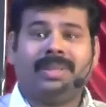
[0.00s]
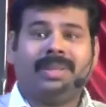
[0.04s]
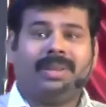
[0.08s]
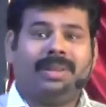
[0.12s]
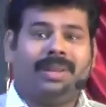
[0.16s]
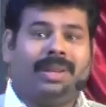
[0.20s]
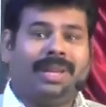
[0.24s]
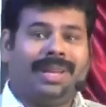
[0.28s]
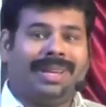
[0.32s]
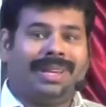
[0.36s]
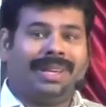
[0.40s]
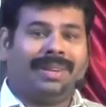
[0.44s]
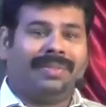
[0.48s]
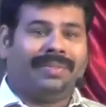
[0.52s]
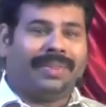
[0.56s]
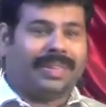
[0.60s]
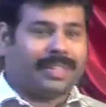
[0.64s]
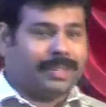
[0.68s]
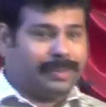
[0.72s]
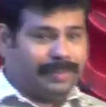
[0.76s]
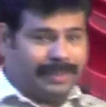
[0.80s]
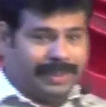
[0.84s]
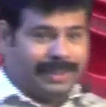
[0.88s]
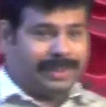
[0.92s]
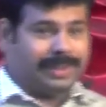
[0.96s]
Lack of
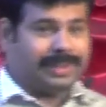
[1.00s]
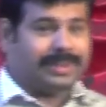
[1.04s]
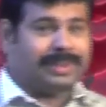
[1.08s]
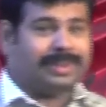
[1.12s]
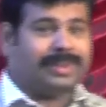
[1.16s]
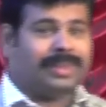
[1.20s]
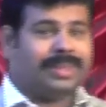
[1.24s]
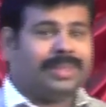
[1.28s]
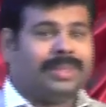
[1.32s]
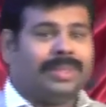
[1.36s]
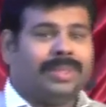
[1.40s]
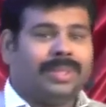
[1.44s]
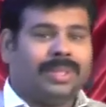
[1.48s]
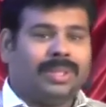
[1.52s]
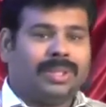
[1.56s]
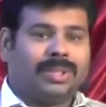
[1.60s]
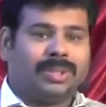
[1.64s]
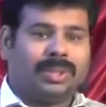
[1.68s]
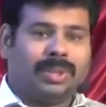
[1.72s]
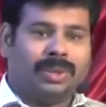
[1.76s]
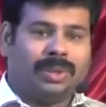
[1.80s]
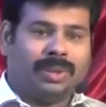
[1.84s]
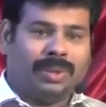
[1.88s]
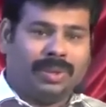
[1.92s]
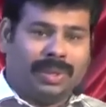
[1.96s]
experts,
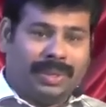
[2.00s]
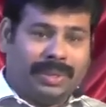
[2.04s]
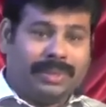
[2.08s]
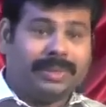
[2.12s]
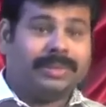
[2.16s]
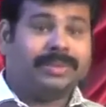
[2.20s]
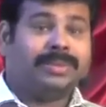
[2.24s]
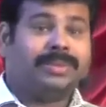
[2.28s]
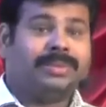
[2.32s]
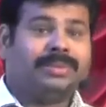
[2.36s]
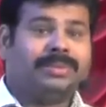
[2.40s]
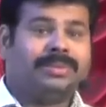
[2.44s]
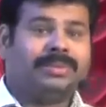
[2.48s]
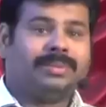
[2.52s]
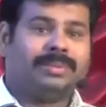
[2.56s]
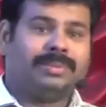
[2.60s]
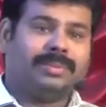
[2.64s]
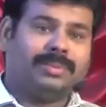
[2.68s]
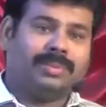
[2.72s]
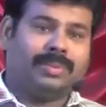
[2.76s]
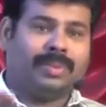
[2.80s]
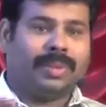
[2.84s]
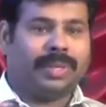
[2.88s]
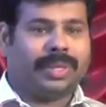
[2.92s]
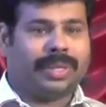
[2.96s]
slowly
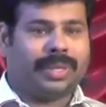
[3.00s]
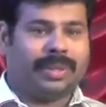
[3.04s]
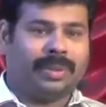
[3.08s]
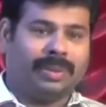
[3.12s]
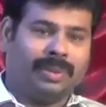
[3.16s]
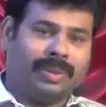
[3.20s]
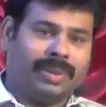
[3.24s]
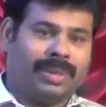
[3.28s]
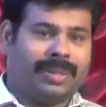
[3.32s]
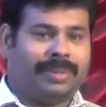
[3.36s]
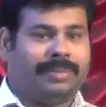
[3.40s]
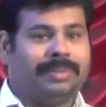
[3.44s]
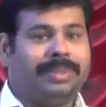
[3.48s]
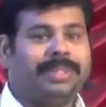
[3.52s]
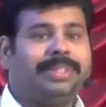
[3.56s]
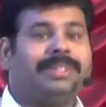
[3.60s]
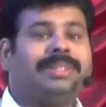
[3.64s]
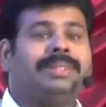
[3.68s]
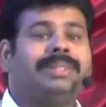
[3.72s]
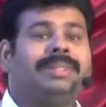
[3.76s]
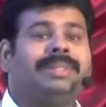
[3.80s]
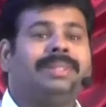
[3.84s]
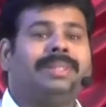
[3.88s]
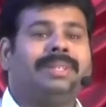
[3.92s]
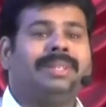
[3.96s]
we can overcome
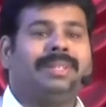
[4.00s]
it.